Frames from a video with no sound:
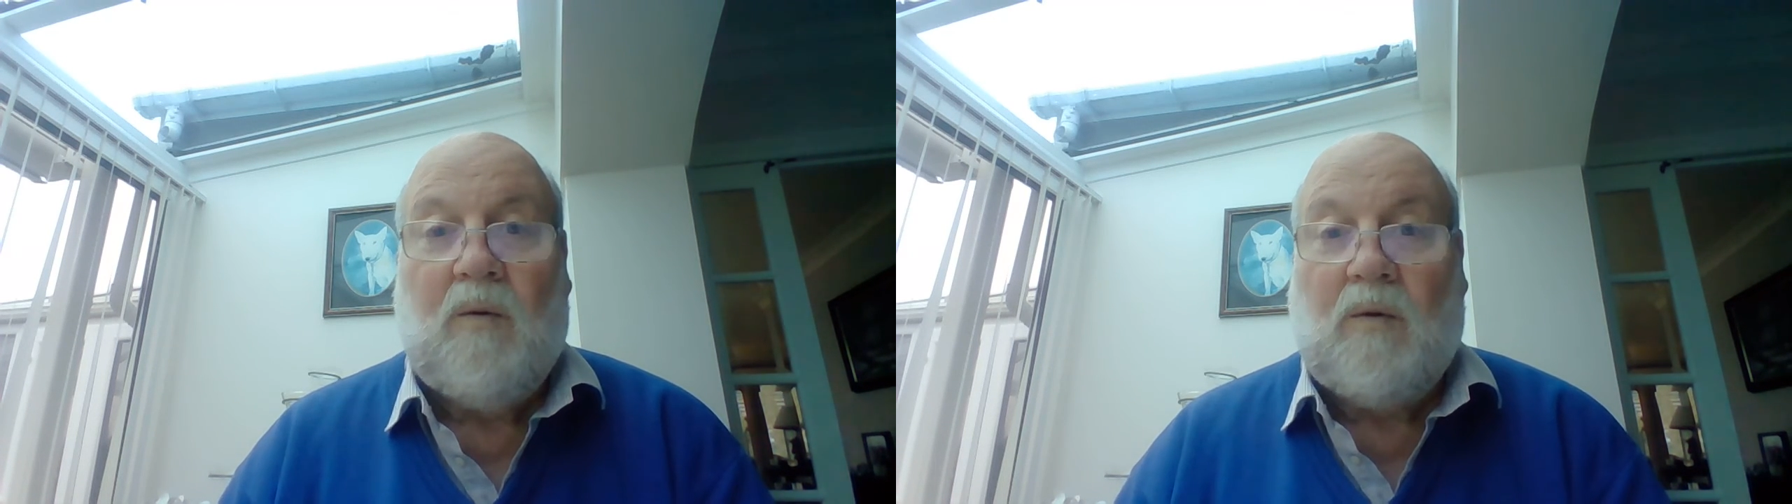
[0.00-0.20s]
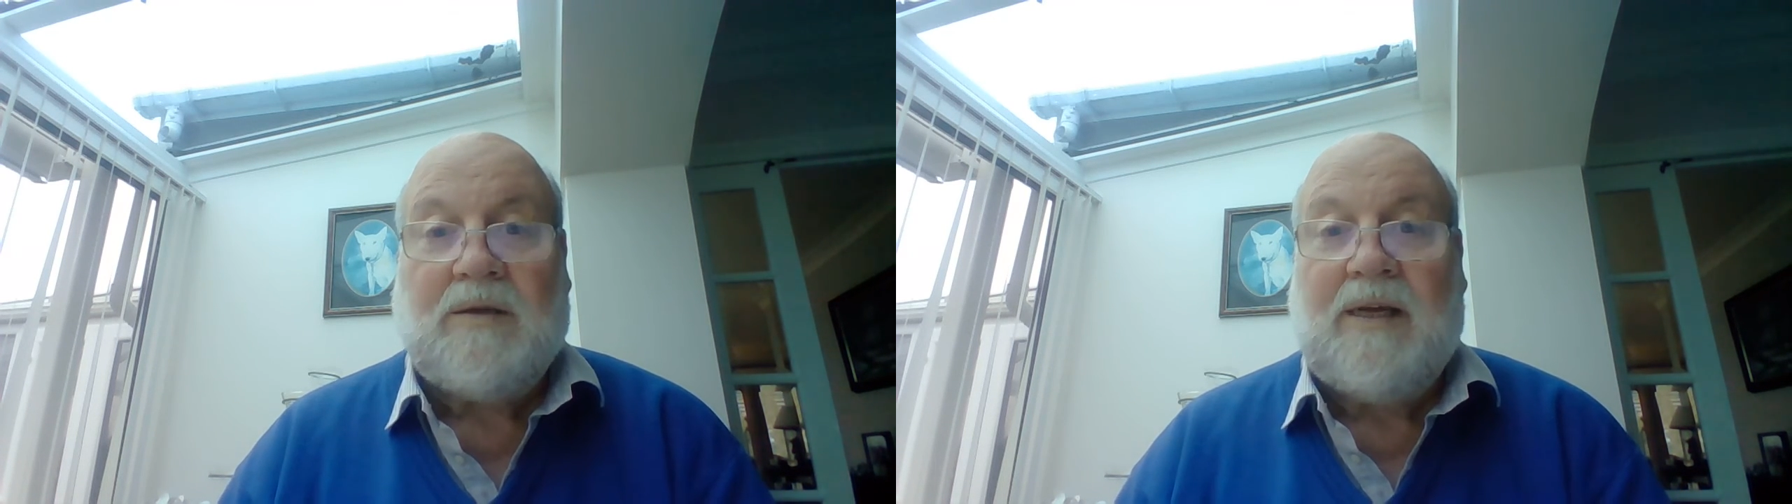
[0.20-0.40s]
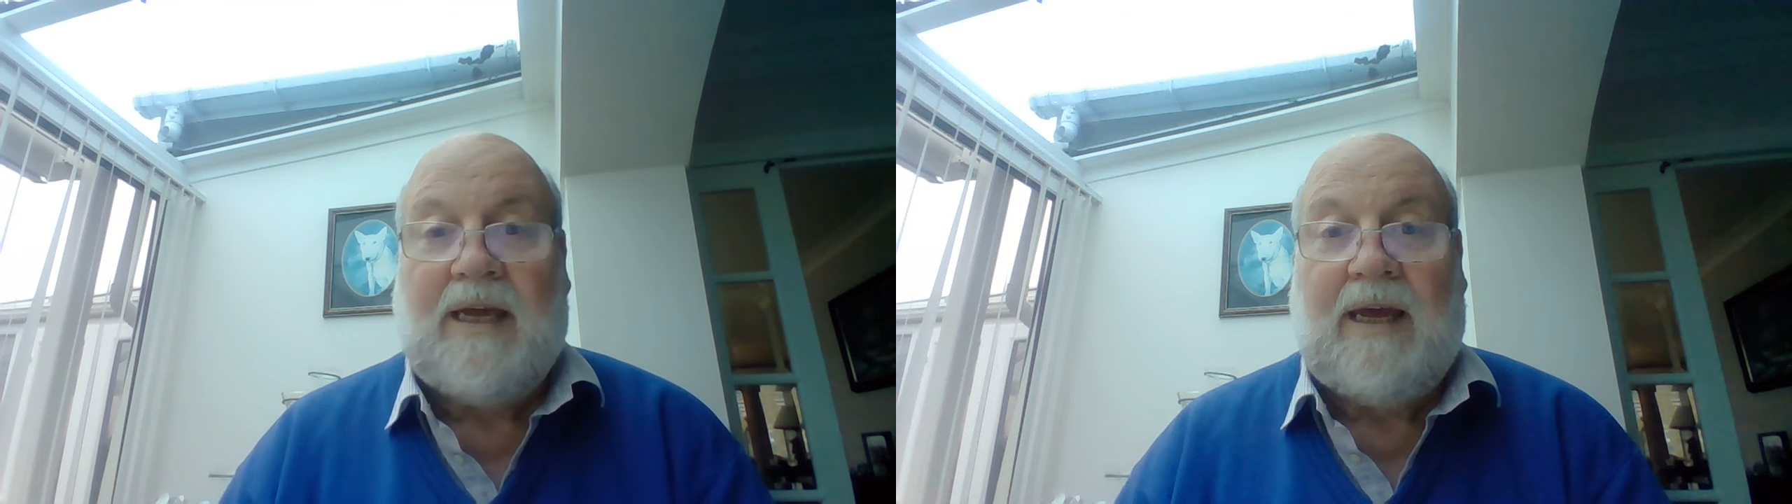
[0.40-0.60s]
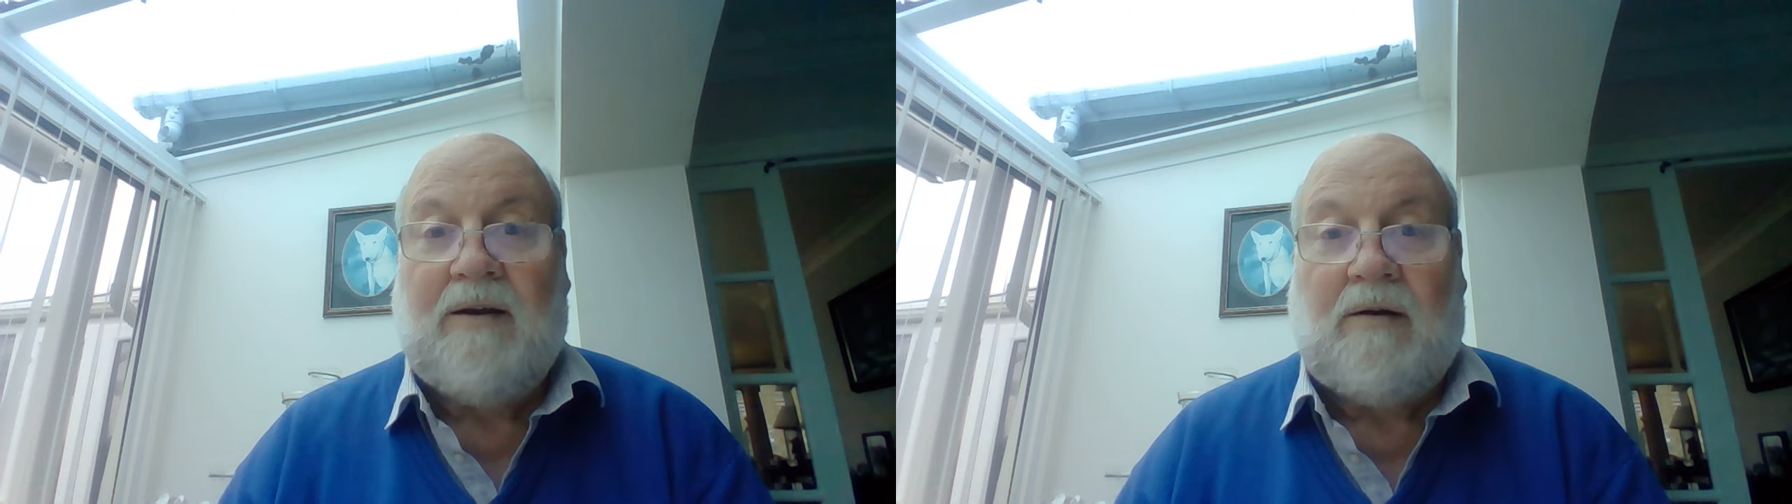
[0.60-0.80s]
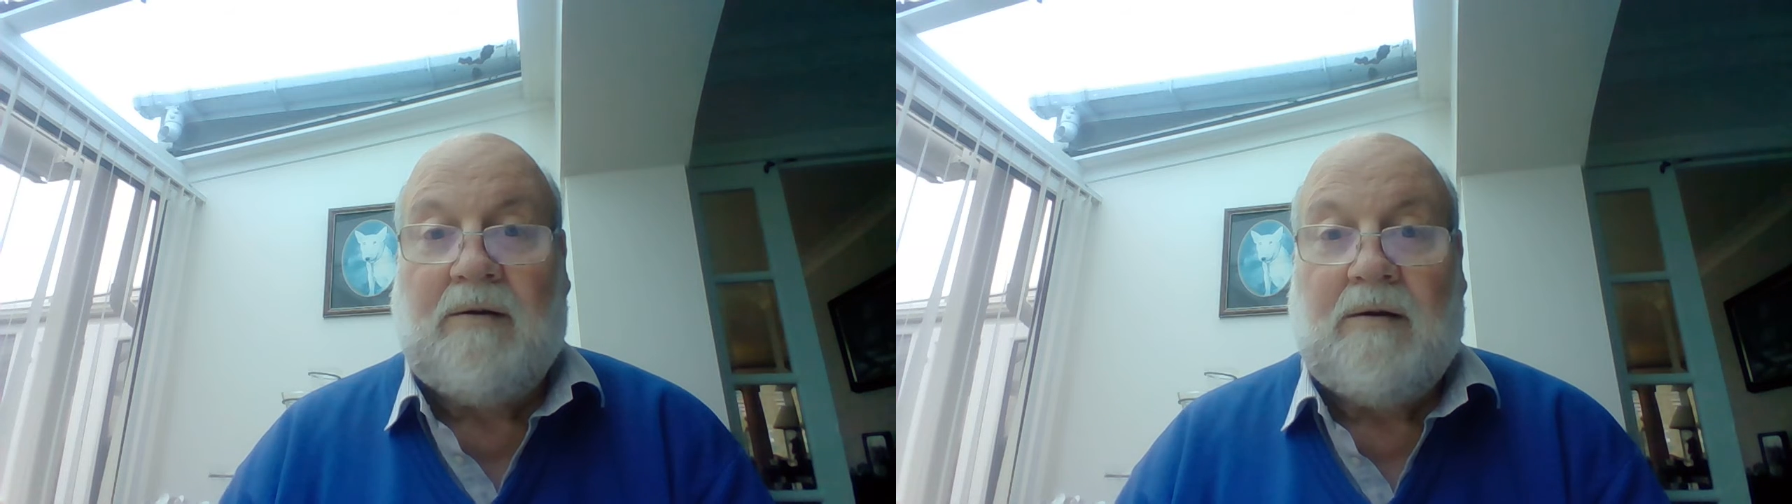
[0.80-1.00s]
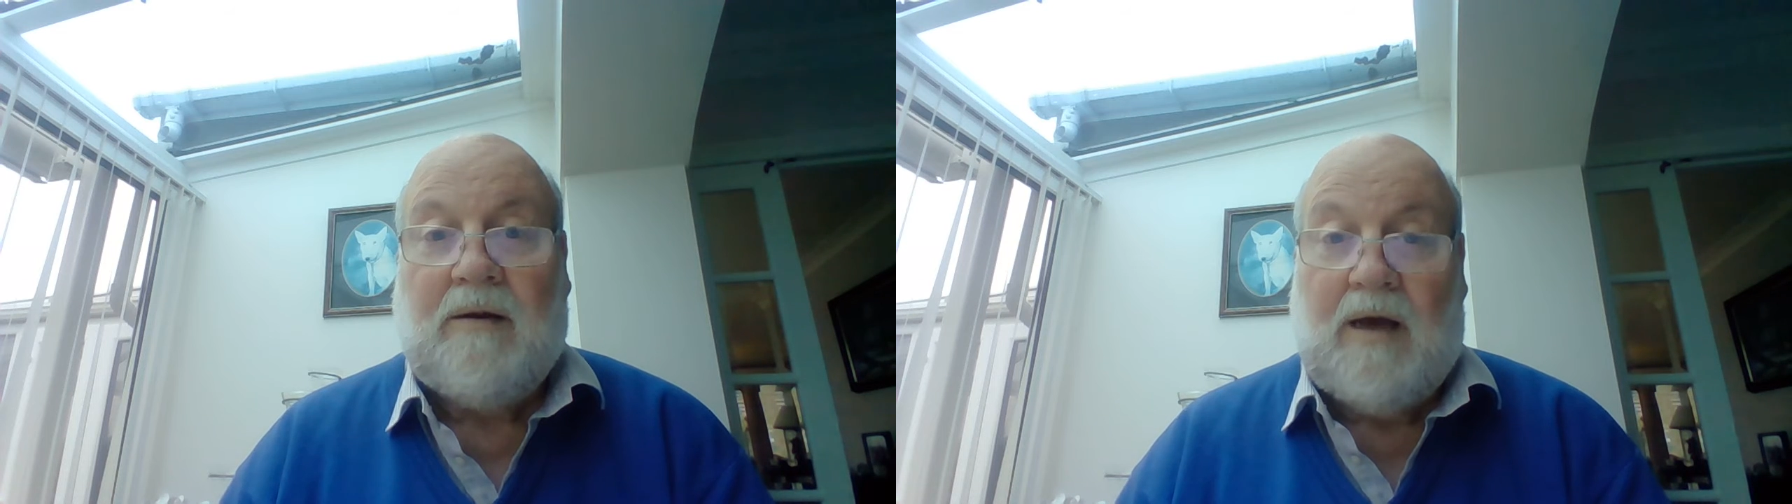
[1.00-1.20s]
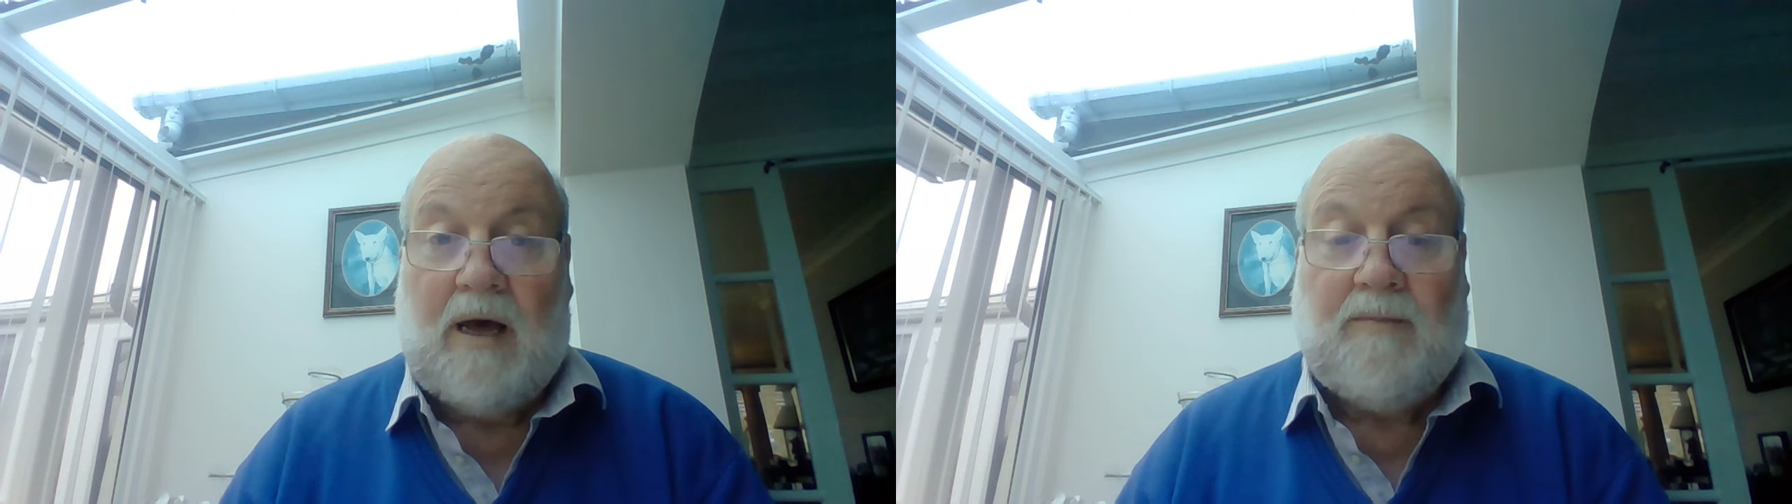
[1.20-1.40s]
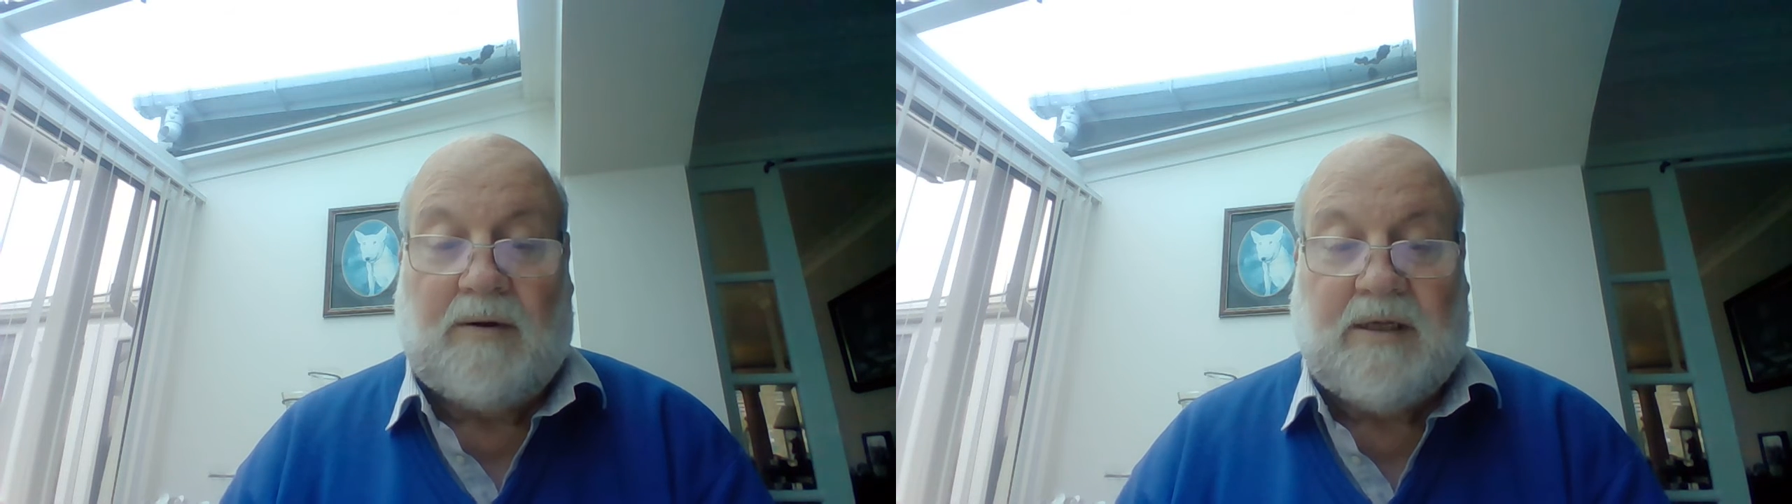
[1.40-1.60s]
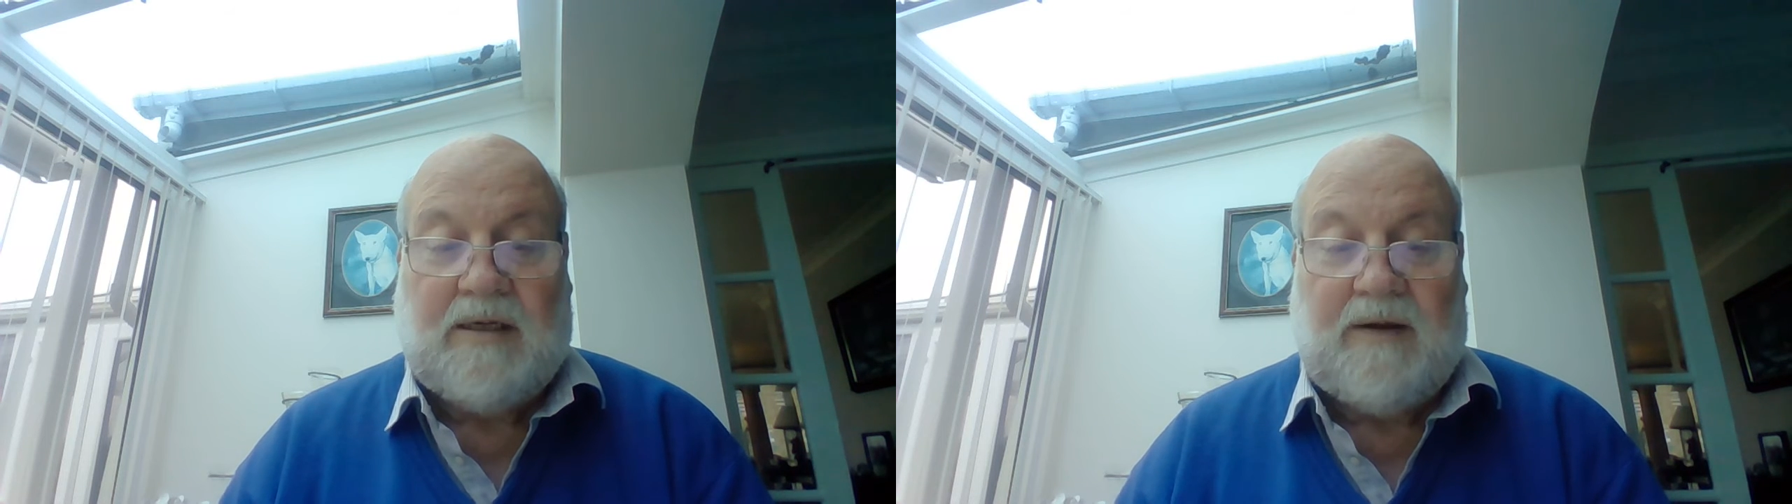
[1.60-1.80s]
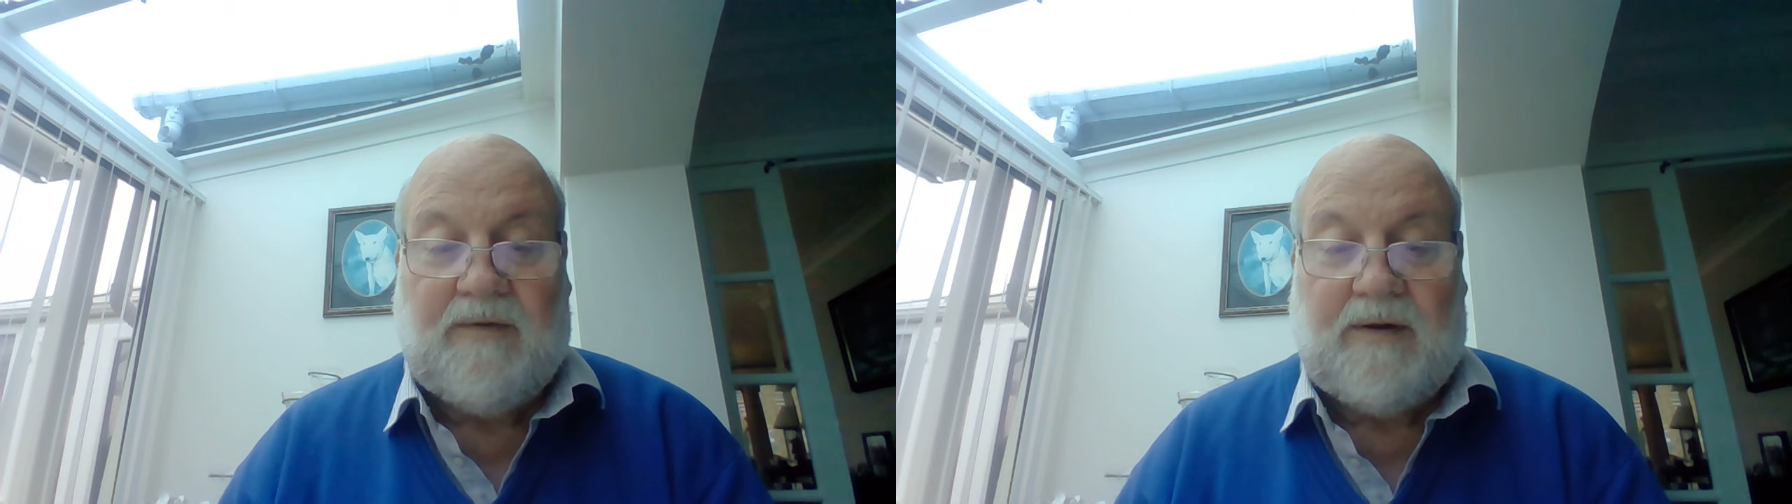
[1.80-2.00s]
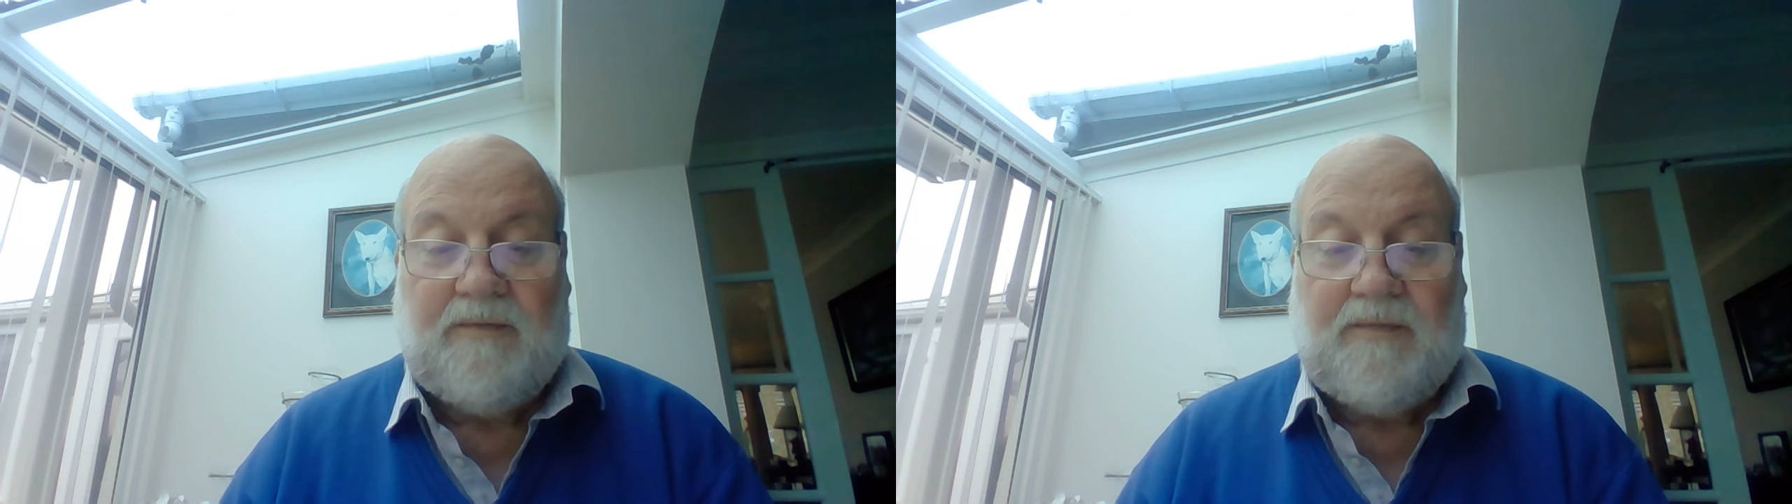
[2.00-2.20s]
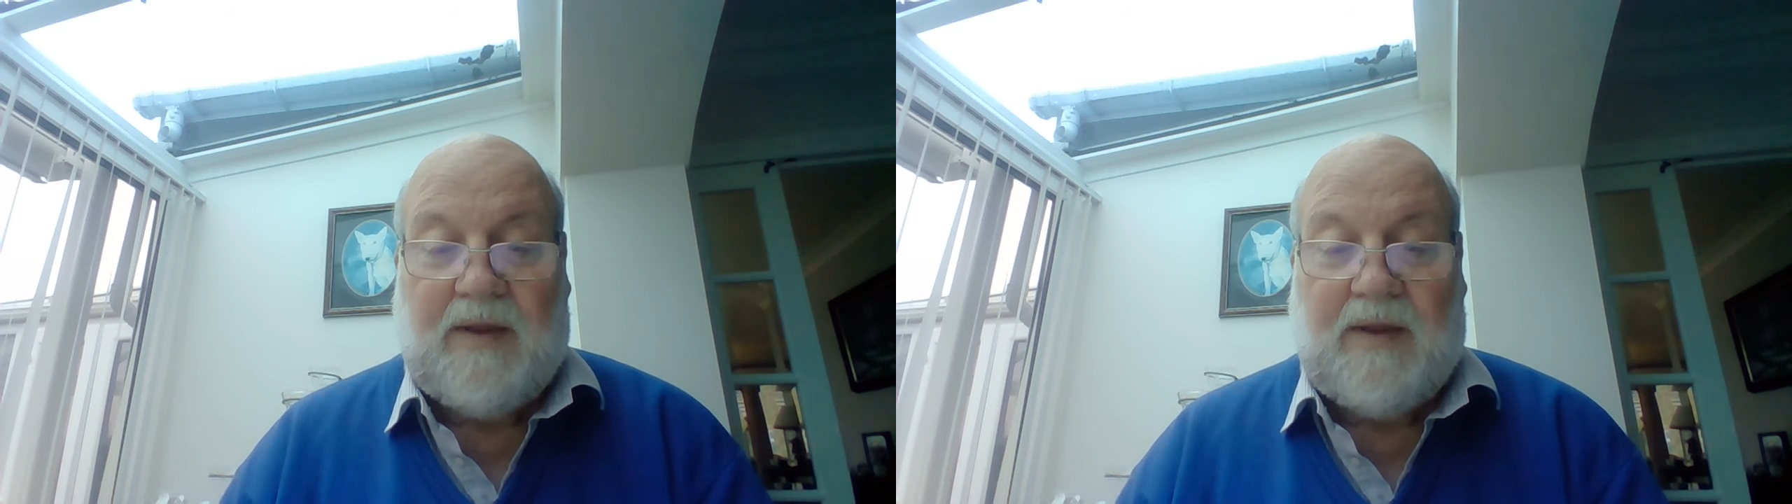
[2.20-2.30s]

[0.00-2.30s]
wasn't keen on are positive.